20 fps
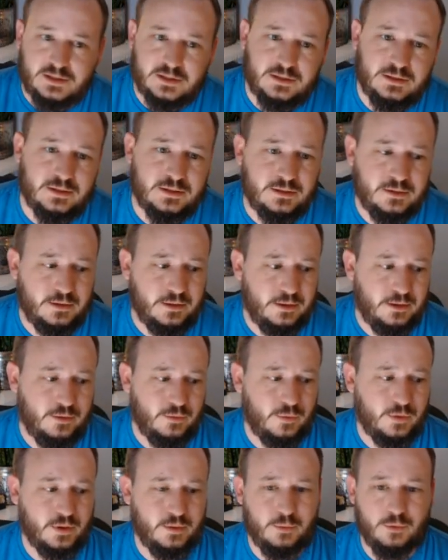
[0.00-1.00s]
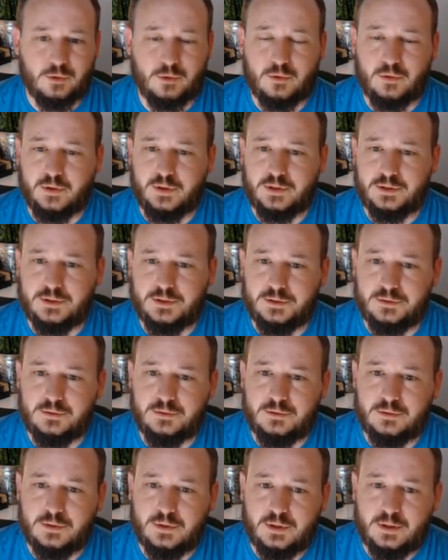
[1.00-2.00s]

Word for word: is where we're going to